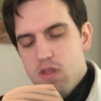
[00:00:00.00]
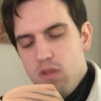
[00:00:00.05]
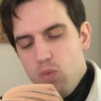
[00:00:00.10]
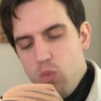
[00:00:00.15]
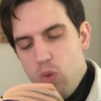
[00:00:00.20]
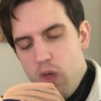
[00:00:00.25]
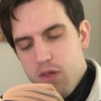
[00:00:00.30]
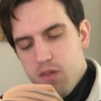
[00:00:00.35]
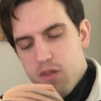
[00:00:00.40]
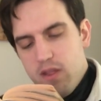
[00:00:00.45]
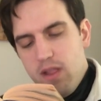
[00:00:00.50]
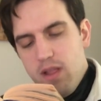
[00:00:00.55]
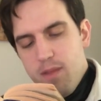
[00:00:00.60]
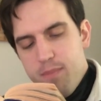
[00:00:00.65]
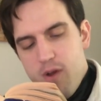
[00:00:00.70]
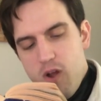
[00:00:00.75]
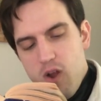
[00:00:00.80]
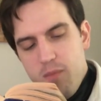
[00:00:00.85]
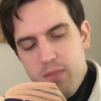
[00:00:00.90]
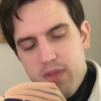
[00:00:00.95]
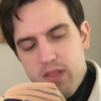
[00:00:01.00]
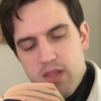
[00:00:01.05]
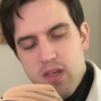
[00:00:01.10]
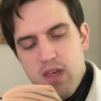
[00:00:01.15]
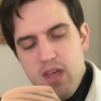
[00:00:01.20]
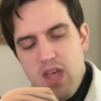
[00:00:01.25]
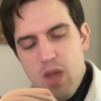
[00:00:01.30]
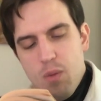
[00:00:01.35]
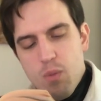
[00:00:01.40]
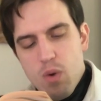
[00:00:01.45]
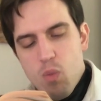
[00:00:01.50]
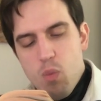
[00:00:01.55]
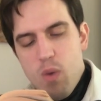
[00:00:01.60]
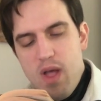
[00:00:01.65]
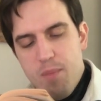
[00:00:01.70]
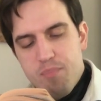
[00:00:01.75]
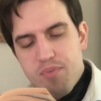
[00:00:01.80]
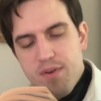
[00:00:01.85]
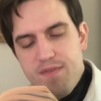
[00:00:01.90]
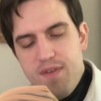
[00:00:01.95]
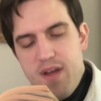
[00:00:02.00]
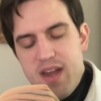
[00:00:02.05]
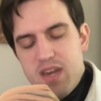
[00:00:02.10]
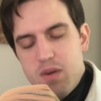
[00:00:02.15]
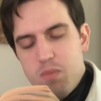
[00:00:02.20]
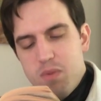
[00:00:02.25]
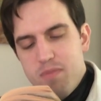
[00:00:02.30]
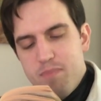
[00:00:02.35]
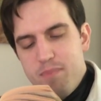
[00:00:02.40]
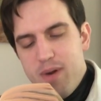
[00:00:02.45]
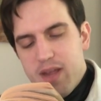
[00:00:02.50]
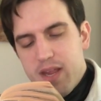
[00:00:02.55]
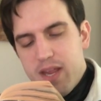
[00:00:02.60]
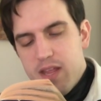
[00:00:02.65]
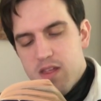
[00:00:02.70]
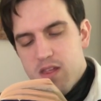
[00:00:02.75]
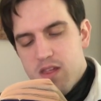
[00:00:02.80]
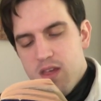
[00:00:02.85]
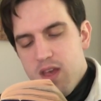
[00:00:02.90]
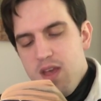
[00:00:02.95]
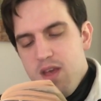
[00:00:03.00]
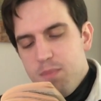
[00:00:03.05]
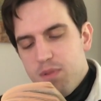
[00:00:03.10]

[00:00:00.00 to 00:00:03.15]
to the walls of the apartment, and were well provided with buckets,